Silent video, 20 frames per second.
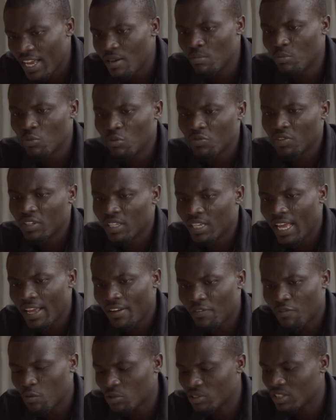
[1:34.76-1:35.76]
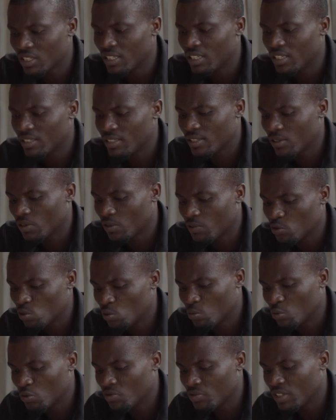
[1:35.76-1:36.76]
moving, like forcing itself
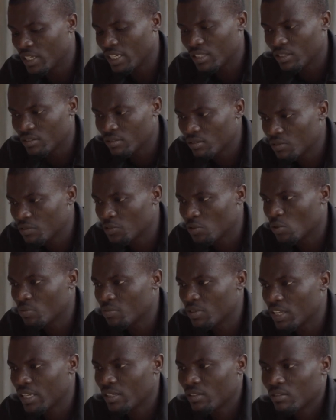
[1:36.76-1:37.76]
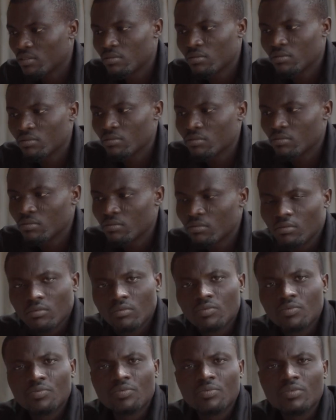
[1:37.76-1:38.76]
to move. Then from there,
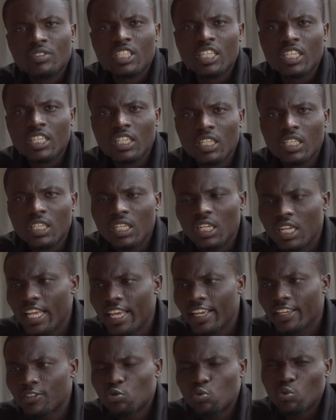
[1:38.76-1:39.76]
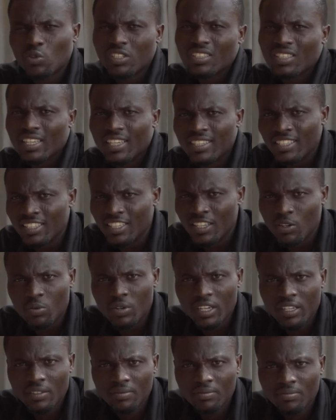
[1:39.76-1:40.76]
the leg twisted in a
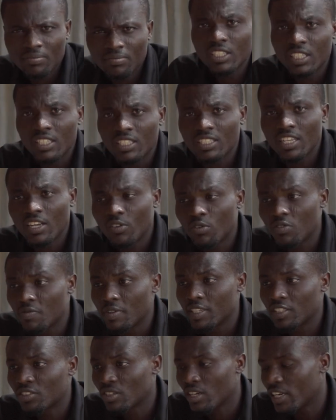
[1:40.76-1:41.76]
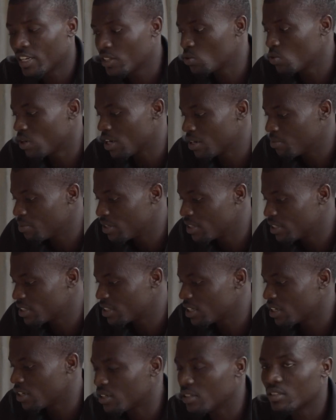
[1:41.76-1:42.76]
way. Since then, we've been trying to
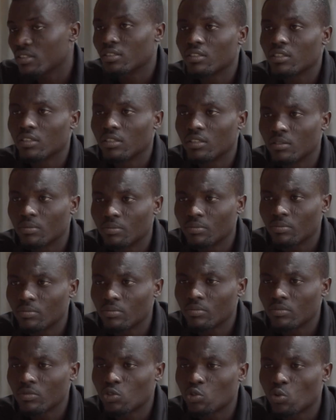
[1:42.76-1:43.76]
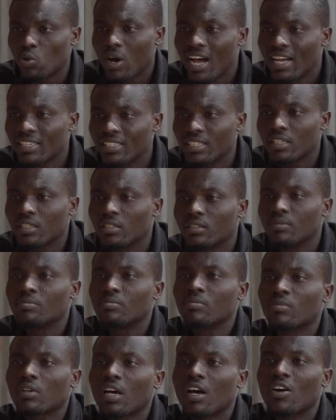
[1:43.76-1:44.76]
administer, to add
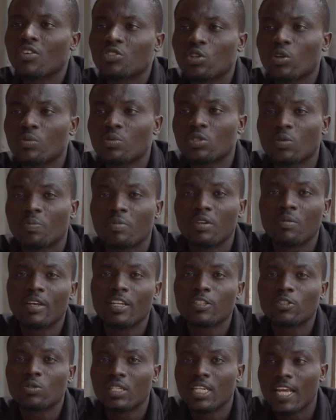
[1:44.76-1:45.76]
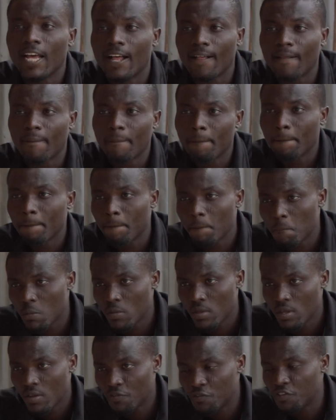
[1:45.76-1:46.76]
calcium supplement to their
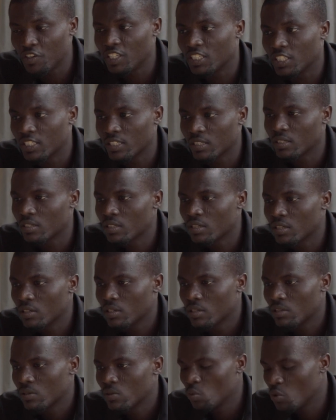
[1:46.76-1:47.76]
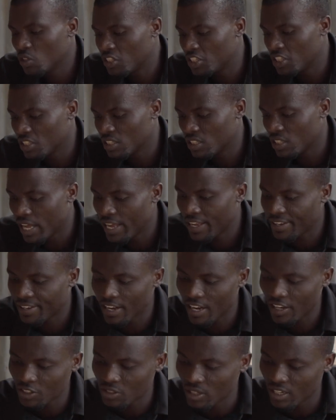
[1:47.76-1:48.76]
feed, which is like
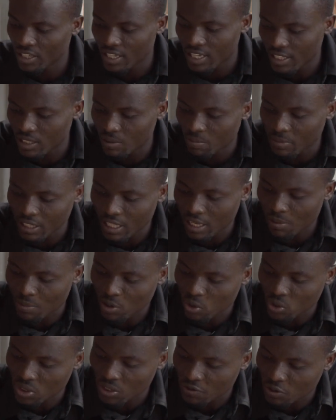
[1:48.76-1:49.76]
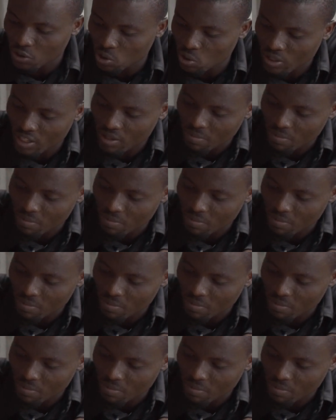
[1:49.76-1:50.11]
actually getting better. Because if you saw